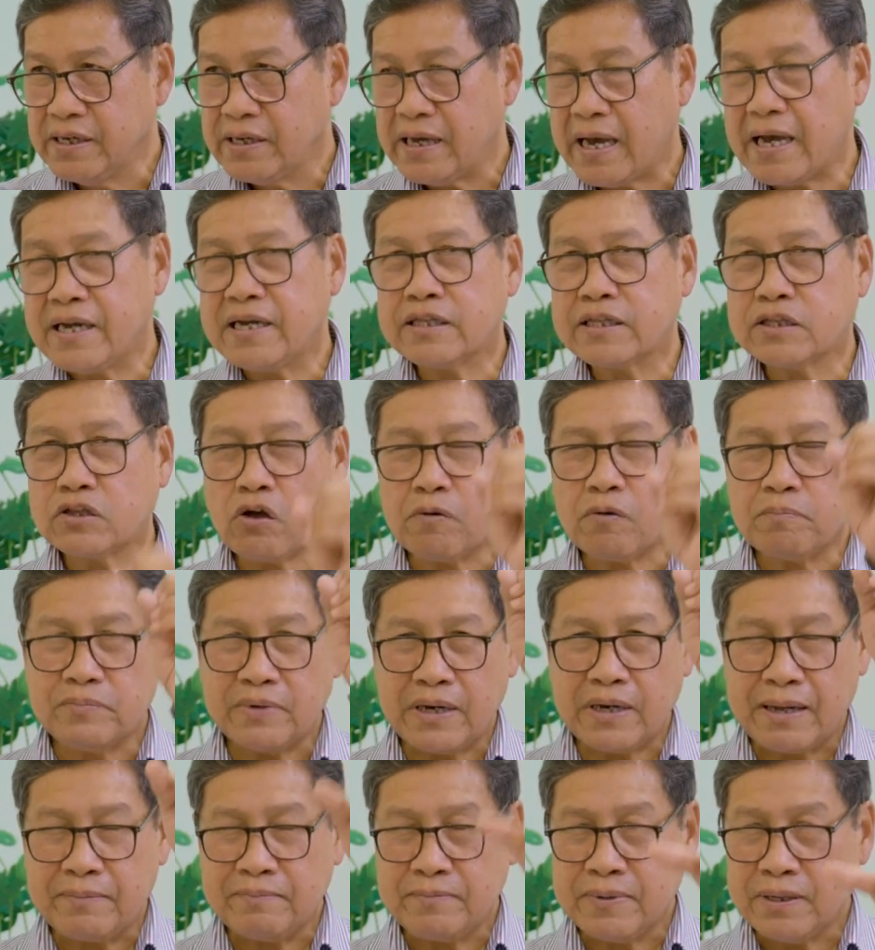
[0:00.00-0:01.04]
At the top
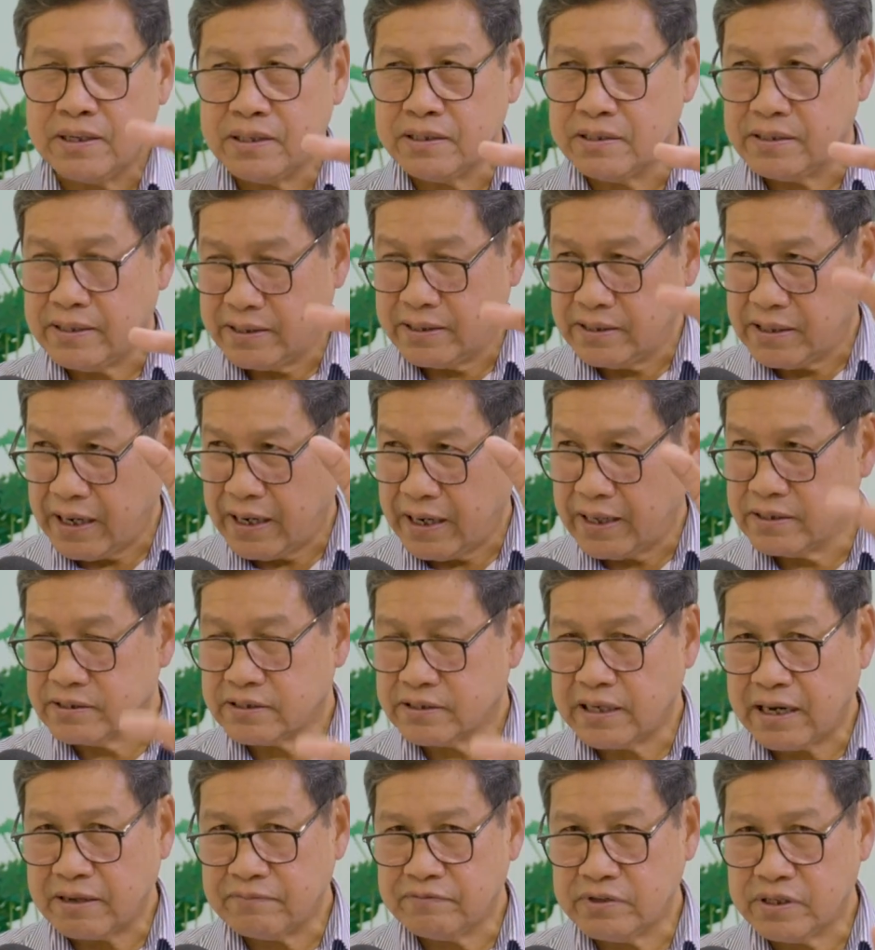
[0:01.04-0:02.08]
level, at the highest
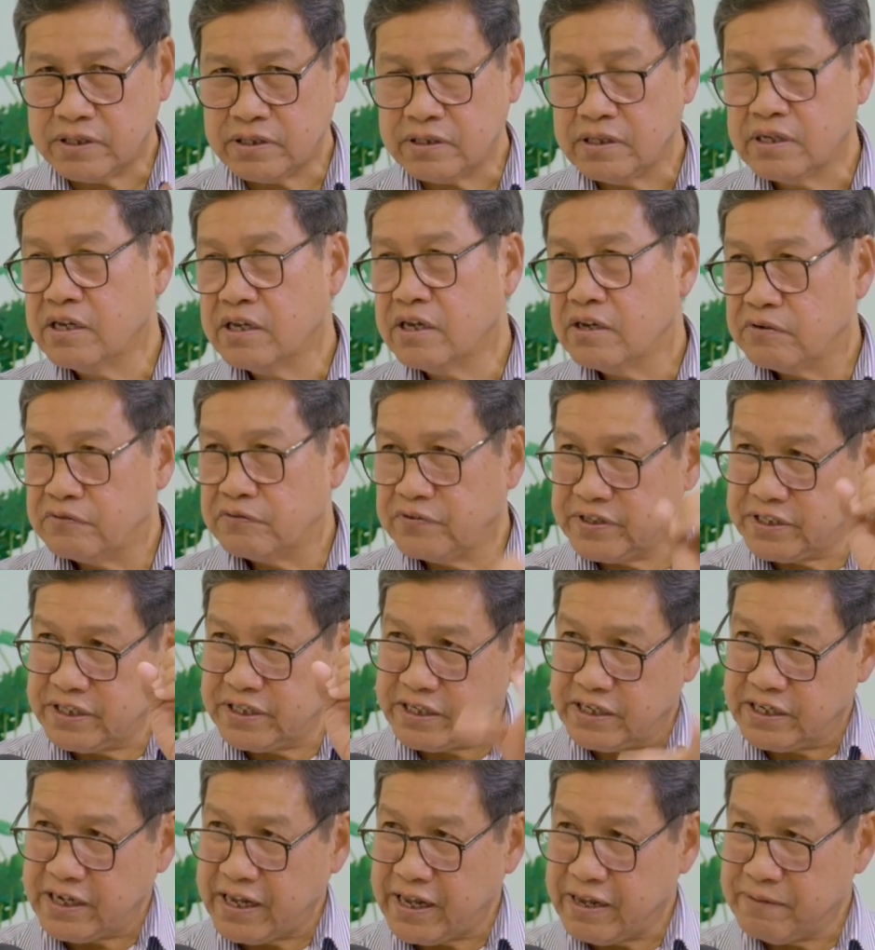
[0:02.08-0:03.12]
level,
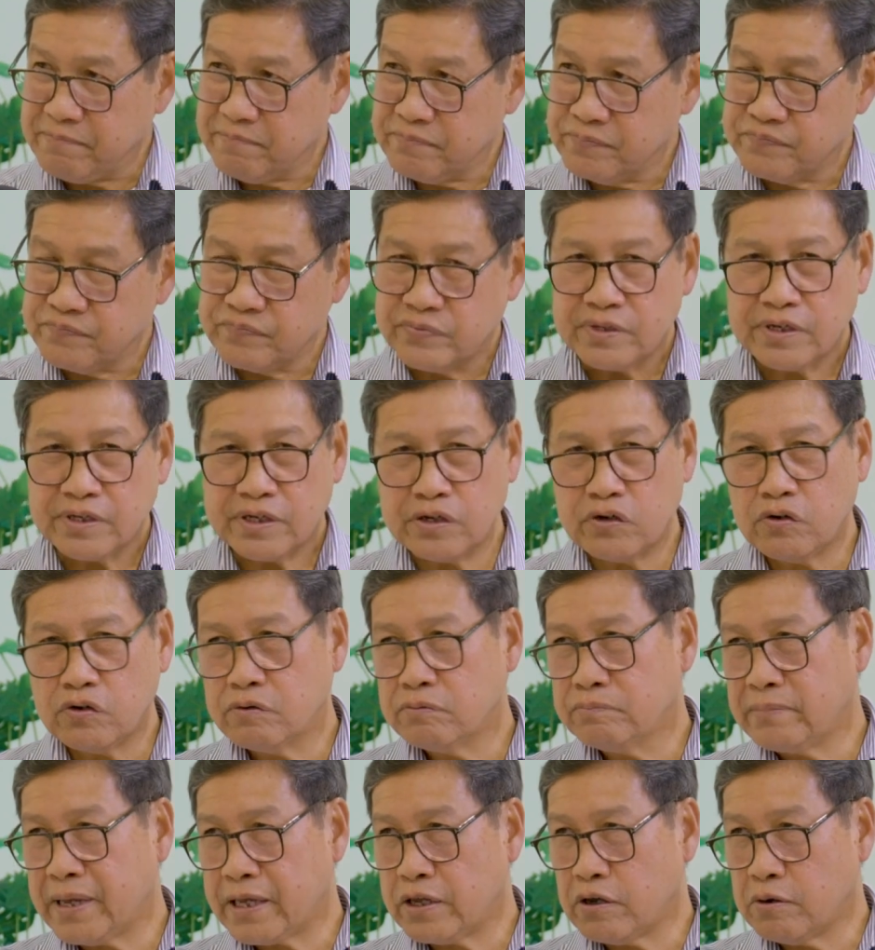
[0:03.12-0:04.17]
visit them,
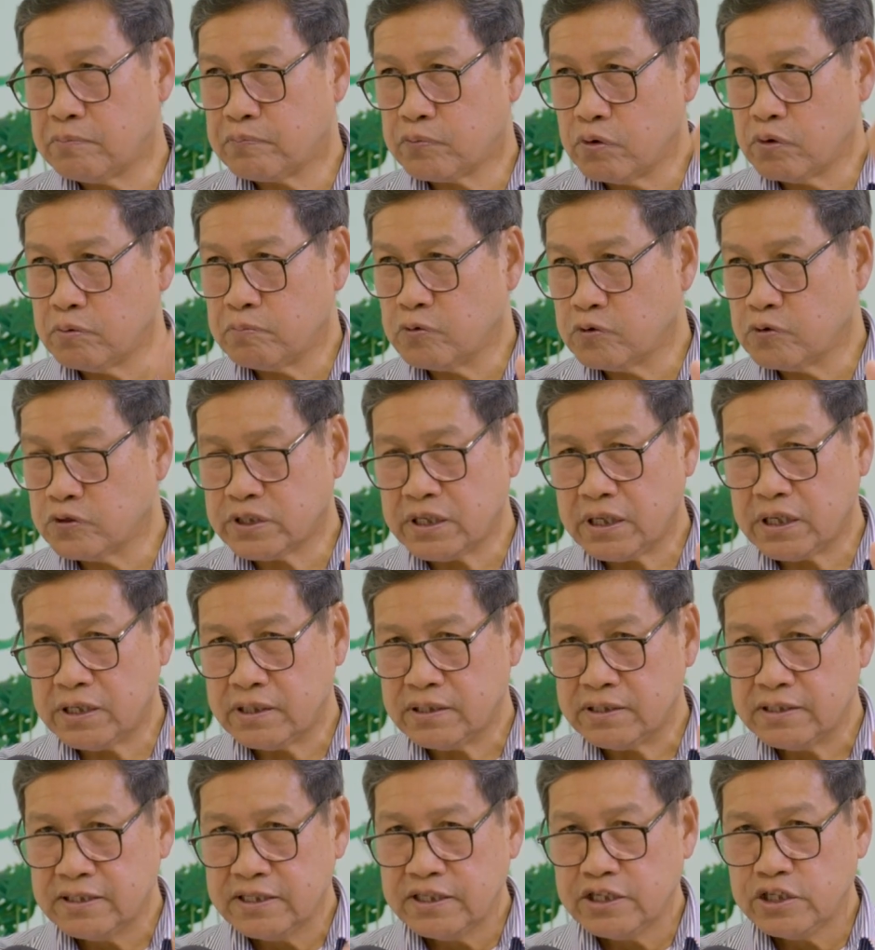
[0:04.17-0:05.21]
make a
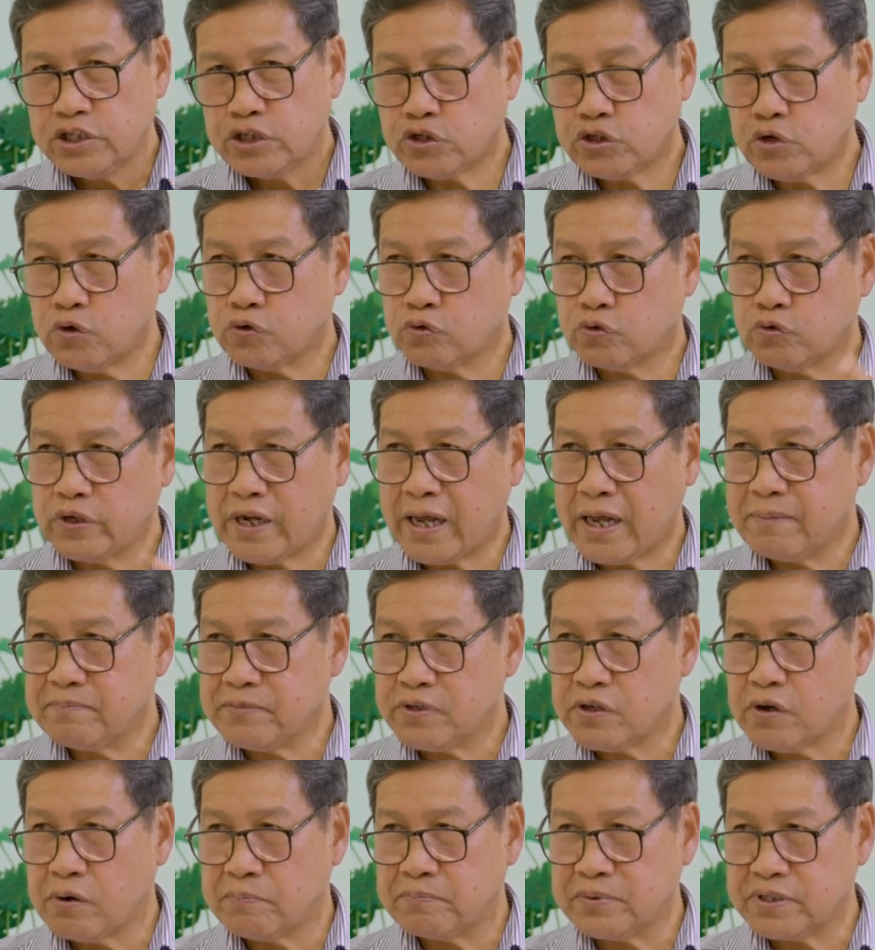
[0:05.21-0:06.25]
proposal, show to them
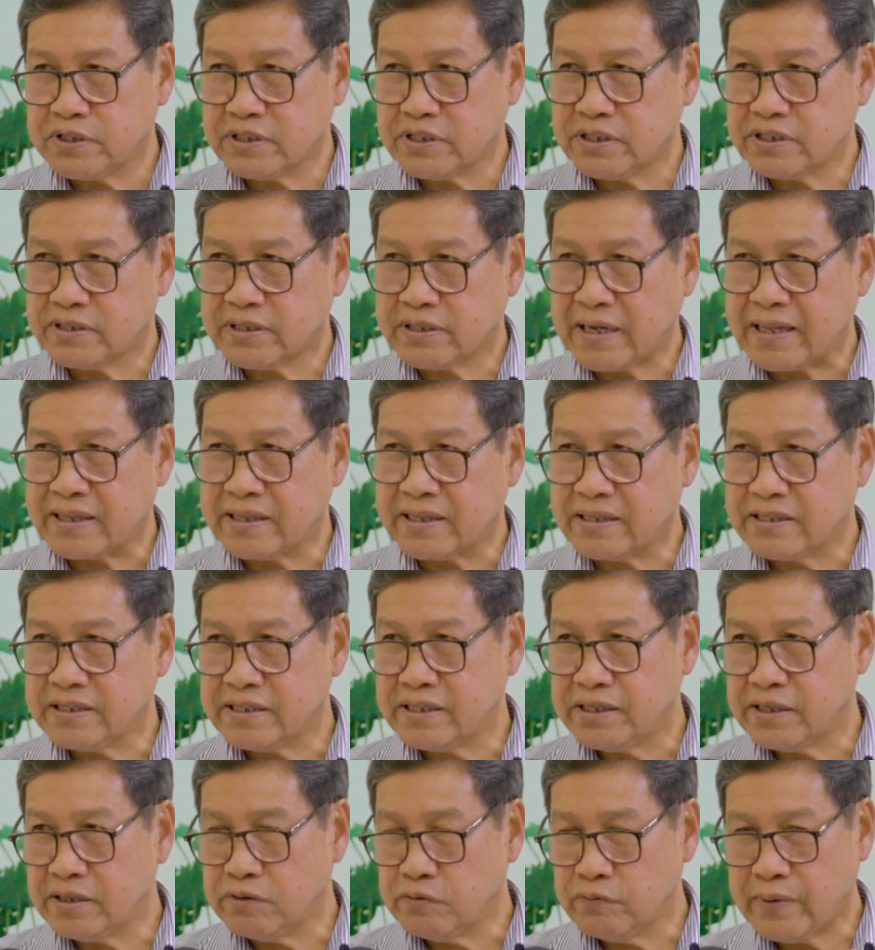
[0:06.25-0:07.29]
your business
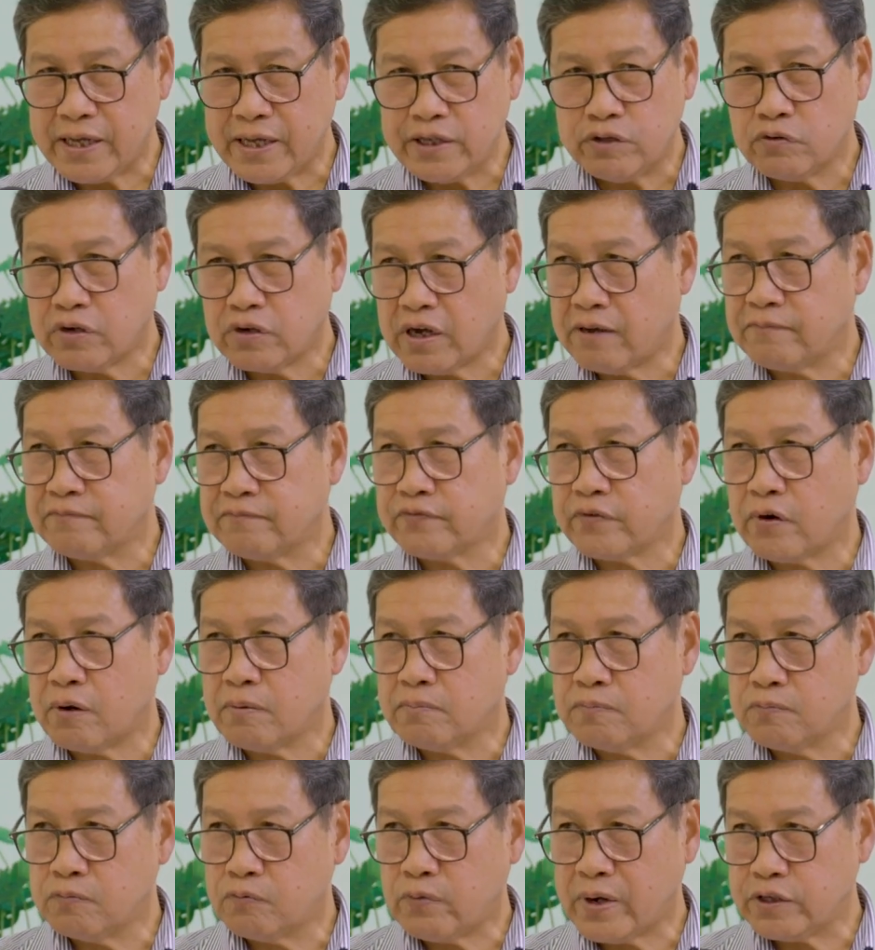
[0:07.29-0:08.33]
strategy, where you come
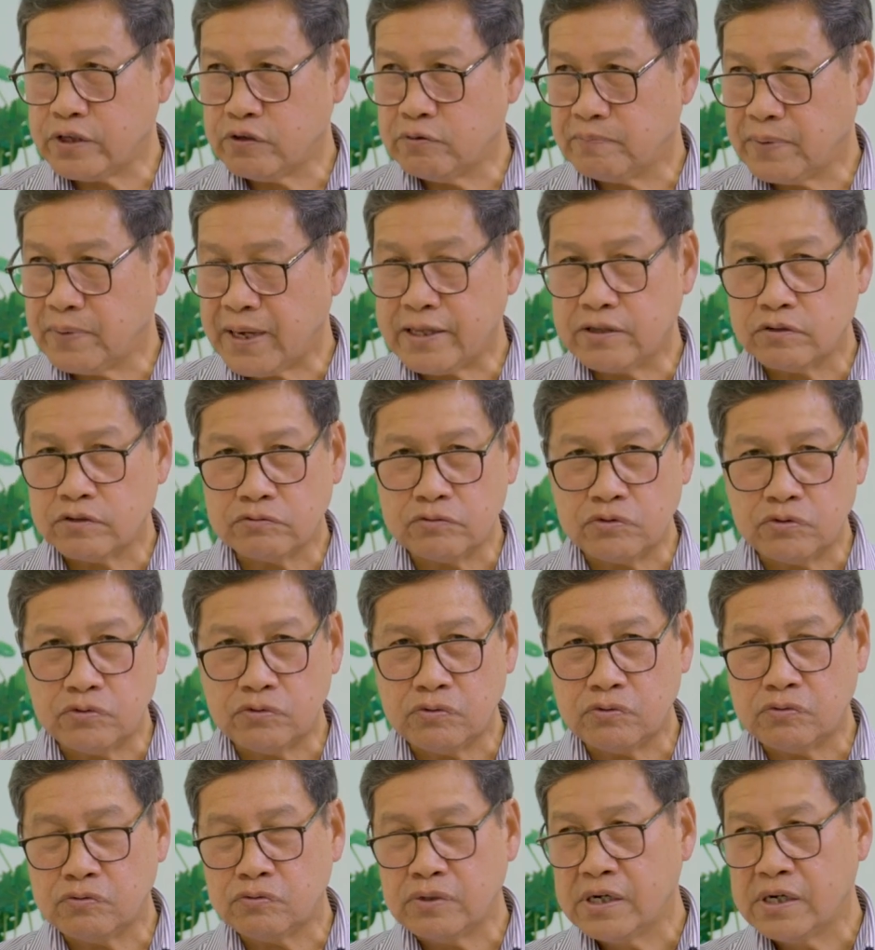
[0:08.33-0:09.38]
from, what you plan to
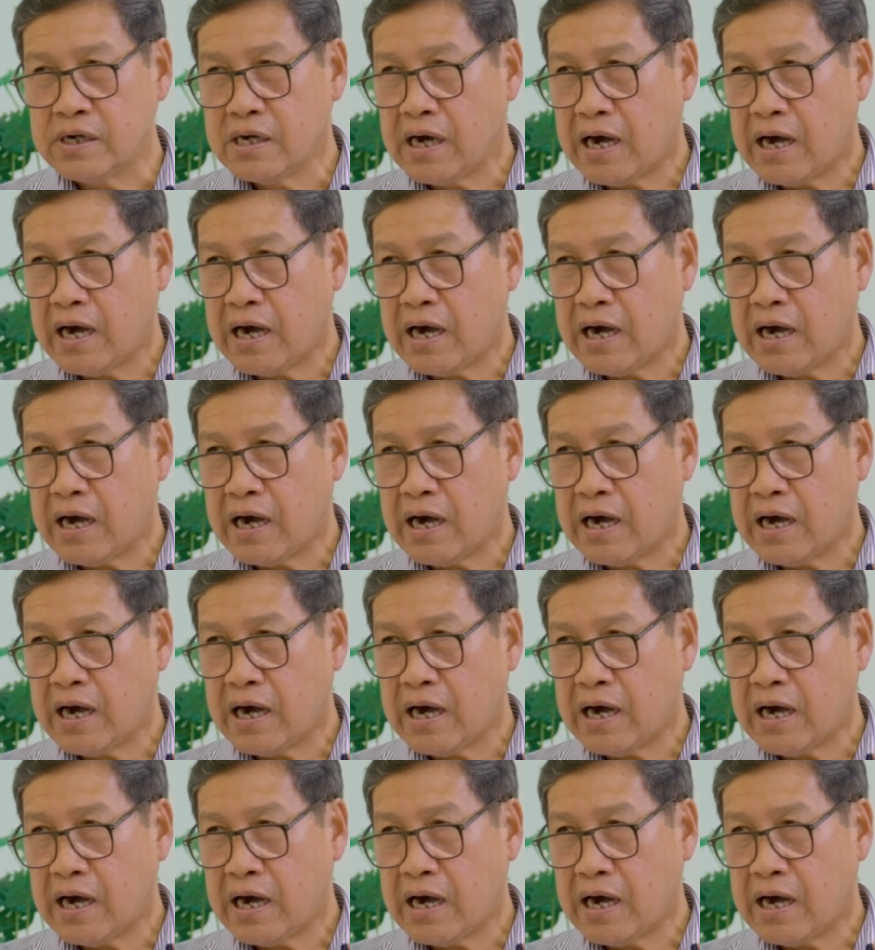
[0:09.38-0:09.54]
do,